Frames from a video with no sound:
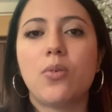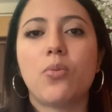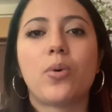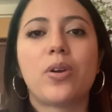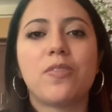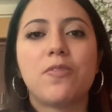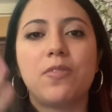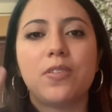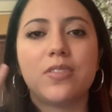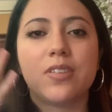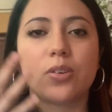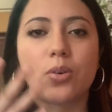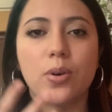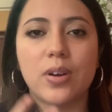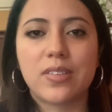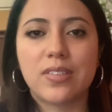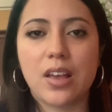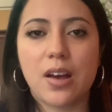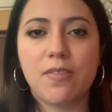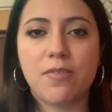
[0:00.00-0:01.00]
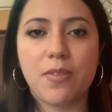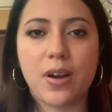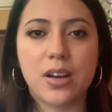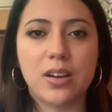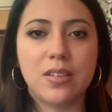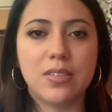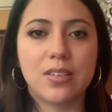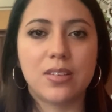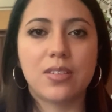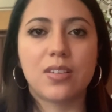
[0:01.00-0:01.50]
What physical exam
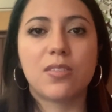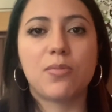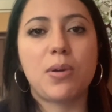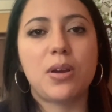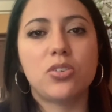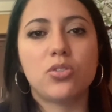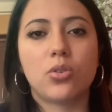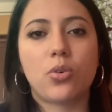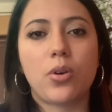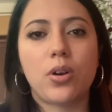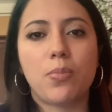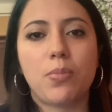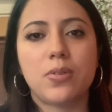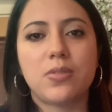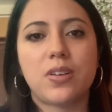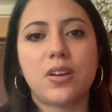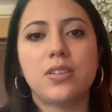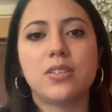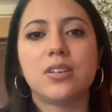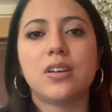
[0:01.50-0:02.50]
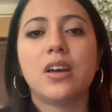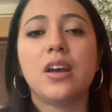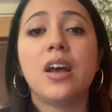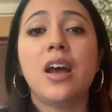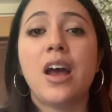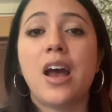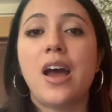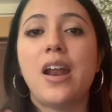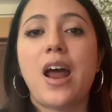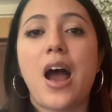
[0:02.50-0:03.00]
findings is this patient going to present,
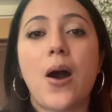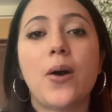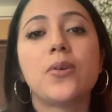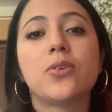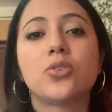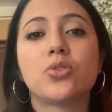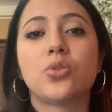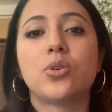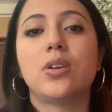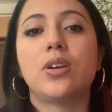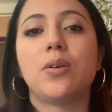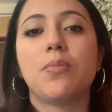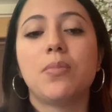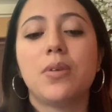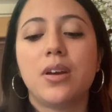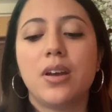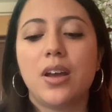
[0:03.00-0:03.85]
and how to treat them.